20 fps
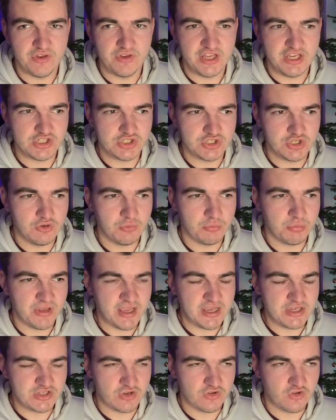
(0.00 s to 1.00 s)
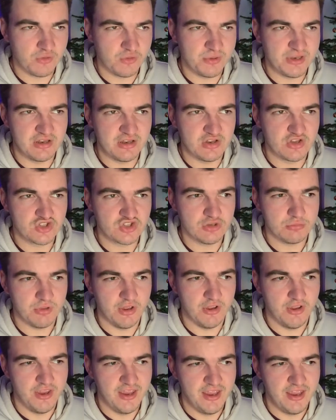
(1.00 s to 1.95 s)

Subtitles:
these new players that are coming in the summer,